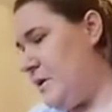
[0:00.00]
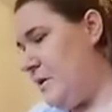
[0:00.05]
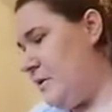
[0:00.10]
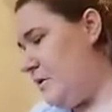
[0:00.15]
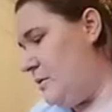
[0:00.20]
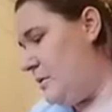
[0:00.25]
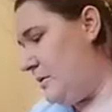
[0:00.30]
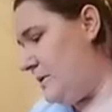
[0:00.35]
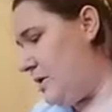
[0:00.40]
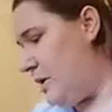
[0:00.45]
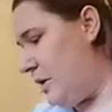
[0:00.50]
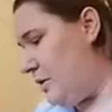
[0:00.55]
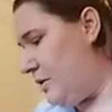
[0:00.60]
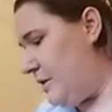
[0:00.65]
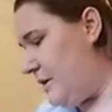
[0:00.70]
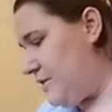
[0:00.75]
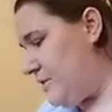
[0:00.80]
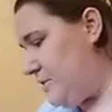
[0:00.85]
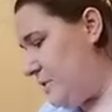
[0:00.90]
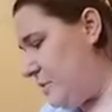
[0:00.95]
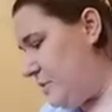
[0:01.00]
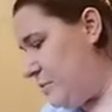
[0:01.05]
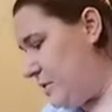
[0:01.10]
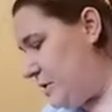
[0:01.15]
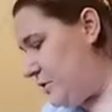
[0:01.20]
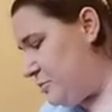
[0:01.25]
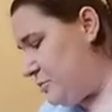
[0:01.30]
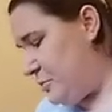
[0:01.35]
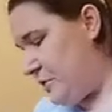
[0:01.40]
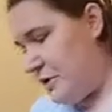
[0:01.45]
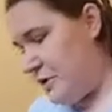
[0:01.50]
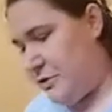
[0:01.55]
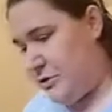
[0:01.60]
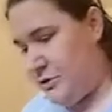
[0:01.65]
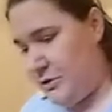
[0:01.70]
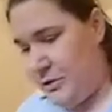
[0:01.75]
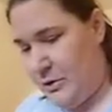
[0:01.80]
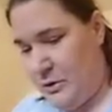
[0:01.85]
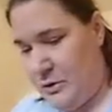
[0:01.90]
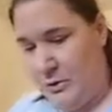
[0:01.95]
oh, my daughter has my blush brush,
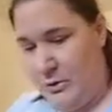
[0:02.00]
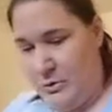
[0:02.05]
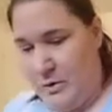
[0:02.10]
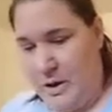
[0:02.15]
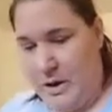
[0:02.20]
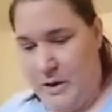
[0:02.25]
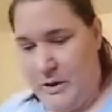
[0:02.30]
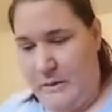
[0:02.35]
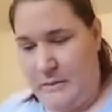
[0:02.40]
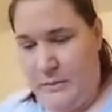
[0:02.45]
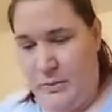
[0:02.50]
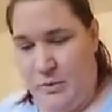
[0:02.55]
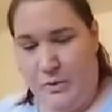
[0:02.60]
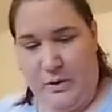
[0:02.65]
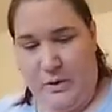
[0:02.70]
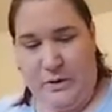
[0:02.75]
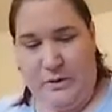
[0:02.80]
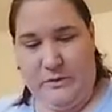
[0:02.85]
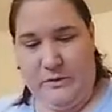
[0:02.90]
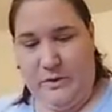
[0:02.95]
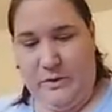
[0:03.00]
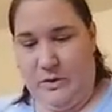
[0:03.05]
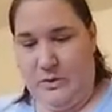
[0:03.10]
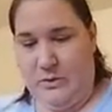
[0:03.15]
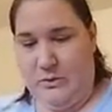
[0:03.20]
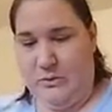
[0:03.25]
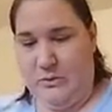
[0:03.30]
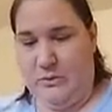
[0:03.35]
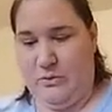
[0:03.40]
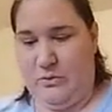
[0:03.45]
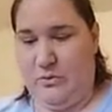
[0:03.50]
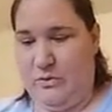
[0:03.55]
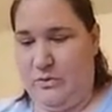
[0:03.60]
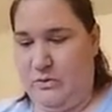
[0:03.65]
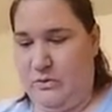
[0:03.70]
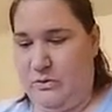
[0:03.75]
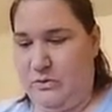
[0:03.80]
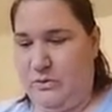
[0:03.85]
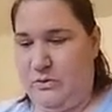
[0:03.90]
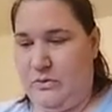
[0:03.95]
so I'm going to use
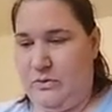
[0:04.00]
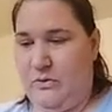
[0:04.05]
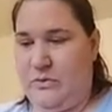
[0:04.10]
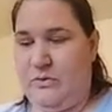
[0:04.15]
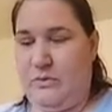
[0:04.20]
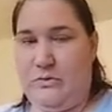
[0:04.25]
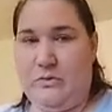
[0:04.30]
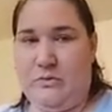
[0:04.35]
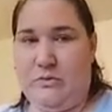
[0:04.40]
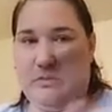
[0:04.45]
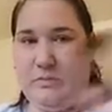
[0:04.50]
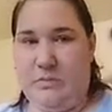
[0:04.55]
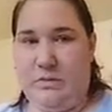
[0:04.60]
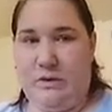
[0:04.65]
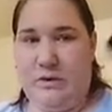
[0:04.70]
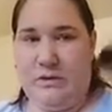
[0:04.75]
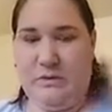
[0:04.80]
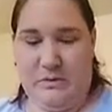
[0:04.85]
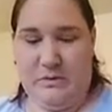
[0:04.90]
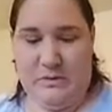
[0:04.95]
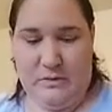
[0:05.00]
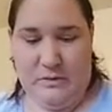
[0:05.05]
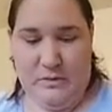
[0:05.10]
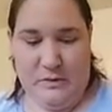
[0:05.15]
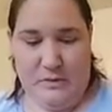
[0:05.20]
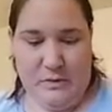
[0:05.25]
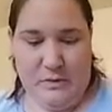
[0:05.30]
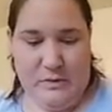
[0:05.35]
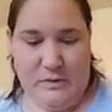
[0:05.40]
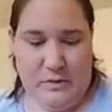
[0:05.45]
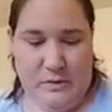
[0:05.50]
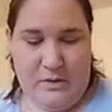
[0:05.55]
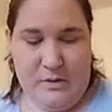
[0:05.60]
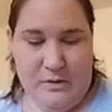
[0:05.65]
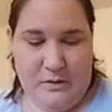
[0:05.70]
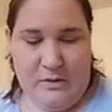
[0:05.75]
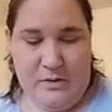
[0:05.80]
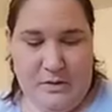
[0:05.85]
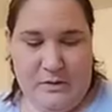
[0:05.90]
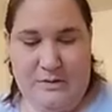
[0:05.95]
this.
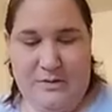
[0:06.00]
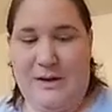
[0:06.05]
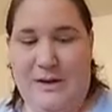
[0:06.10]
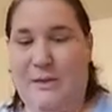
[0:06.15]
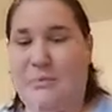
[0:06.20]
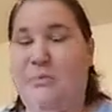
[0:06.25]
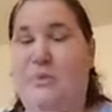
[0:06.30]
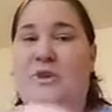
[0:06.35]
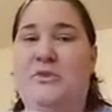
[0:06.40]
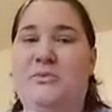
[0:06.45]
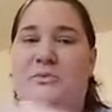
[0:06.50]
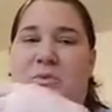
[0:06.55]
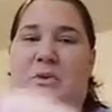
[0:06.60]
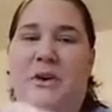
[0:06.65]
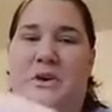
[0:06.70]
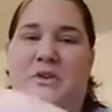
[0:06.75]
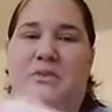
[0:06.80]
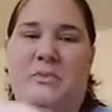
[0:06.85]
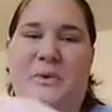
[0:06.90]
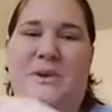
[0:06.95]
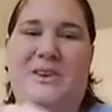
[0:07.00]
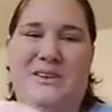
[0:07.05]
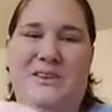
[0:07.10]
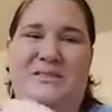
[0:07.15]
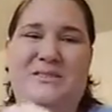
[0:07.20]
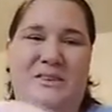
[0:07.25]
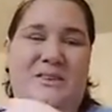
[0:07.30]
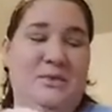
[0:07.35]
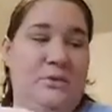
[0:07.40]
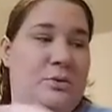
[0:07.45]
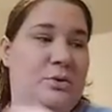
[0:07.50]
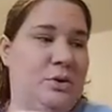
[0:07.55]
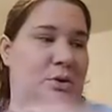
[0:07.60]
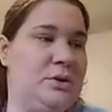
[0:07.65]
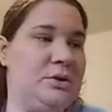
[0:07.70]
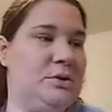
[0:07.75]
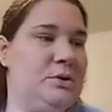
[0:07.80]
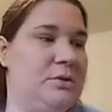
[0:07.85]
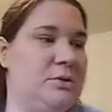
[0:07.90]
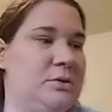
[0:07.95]
It's not a blush brush, but it'll
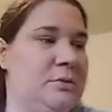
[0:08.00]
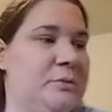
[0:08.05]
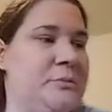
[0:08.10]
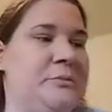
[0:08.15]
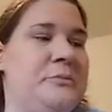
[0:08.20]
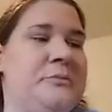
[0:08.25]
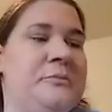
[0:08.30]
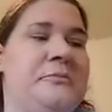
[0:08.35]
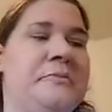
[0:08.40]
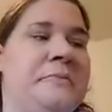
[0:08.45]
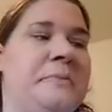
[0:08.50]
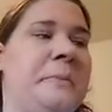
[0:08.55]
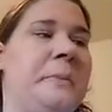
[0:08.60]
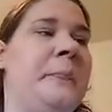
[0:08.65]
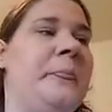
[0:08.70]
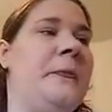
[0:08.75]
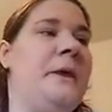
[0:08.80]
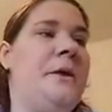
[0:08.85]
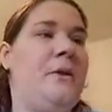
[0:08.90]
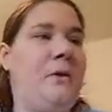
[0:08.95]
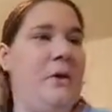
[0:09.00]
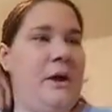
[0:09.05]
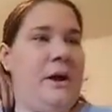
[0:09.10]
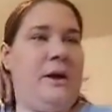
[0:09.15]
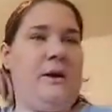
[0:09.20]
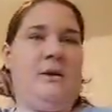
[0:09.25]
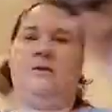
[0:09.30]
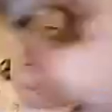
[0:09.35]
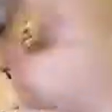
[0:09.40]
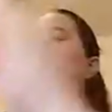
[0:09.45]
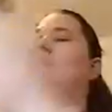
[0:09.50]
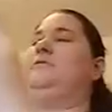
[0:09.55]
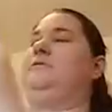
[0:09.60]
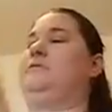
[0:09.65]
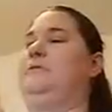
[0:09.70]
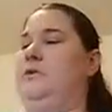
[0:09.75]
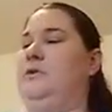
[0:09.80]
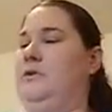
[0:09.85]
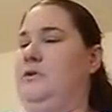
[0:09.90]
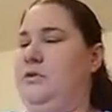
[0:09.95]
work. Alright,
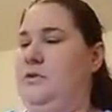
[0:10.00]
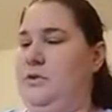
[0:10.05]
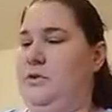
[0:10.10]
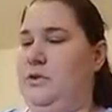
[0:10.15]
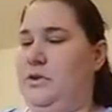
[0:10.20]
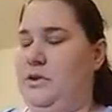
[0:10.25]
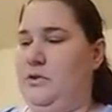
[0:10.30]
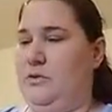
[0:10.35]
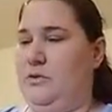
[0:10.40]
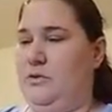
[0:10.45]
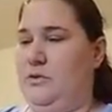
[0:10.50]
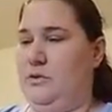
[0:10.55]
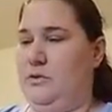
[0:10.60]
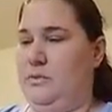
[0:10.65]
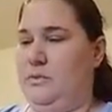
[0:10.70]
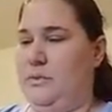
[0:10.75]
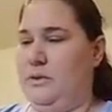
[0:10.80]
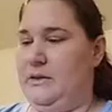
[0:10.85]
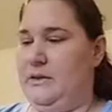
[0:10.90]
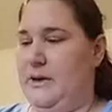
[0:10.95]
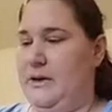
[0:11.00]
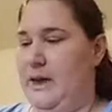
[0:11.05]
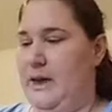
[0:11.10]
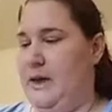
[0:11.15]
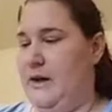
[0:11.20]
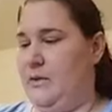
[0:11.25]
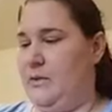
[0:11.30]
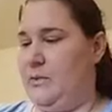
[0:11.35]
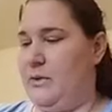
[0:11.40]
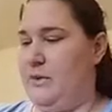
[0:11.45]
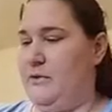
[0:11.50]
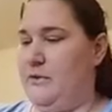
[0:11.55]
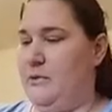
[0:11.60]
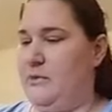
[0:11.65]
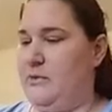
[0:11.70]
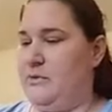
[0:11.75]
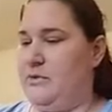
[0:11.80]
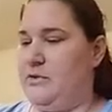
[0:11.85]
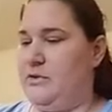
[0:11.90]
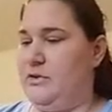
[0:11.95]
for, you know, a little bit of tan or whatever, I'm
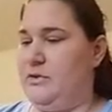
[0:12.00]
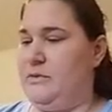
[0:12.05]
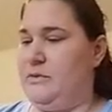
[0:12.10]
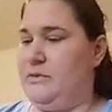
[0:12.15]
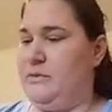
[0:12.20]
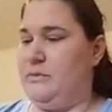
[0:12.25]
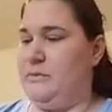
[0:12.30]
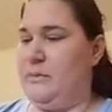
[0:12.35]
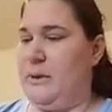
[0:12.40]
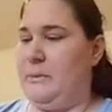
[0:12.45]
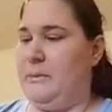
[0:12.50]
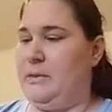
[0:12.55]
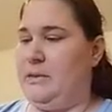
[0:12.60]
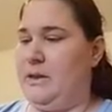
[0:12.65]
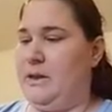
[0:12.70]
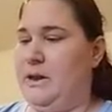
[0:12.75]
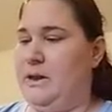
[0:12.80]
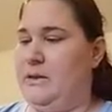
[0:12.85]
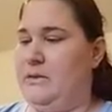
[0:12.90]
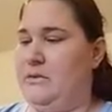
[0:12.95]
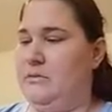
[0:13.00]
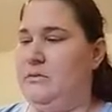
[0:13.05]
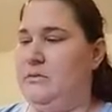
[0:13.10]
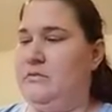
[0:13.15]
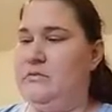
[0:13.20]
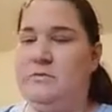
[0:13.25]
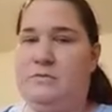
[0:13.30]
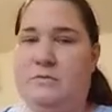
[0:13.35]
going to just use this Maybelline